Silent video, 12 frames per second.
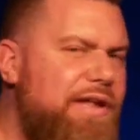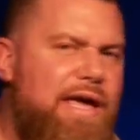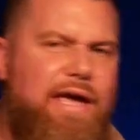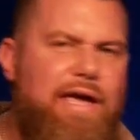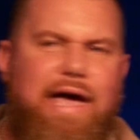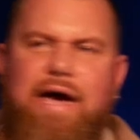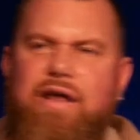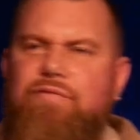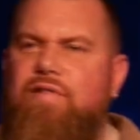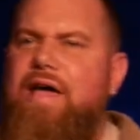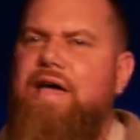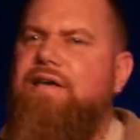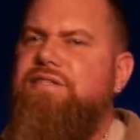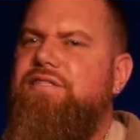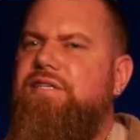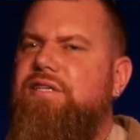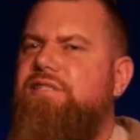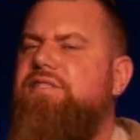day out of like
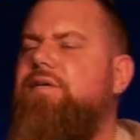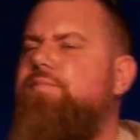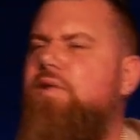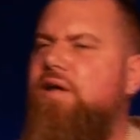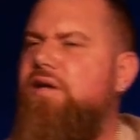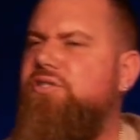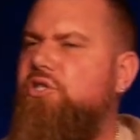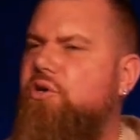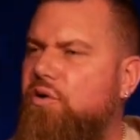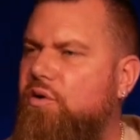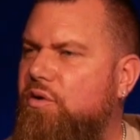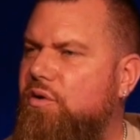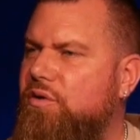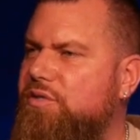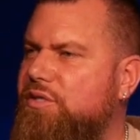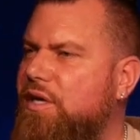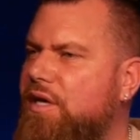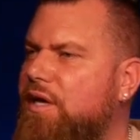60 plus
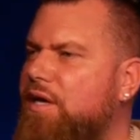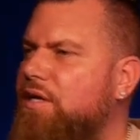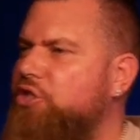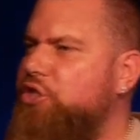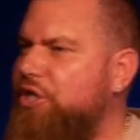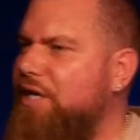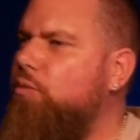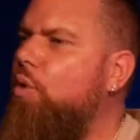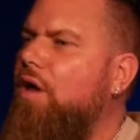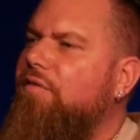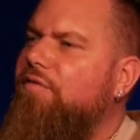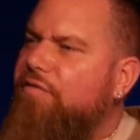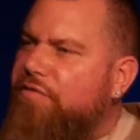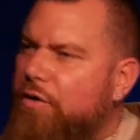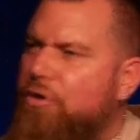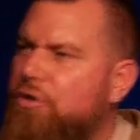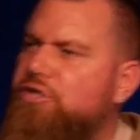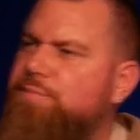girls she won
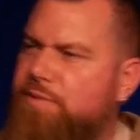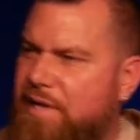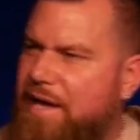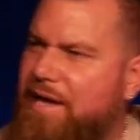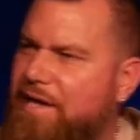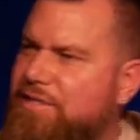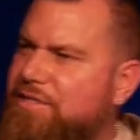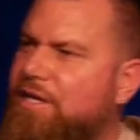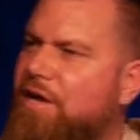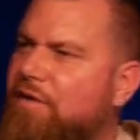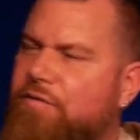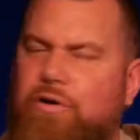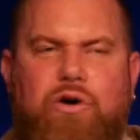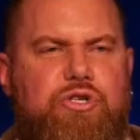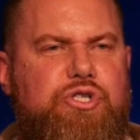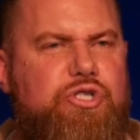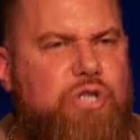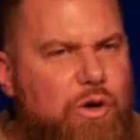first place for her
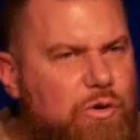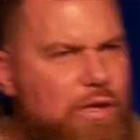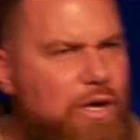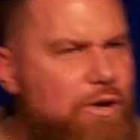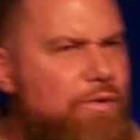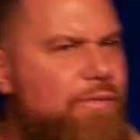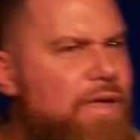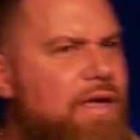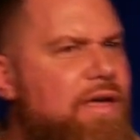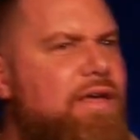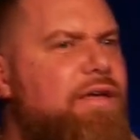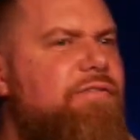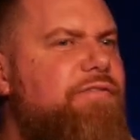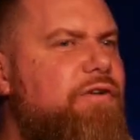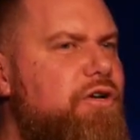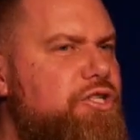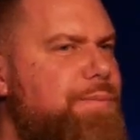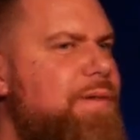solo.
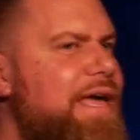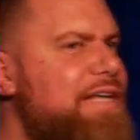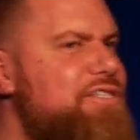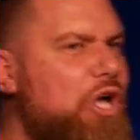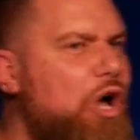First place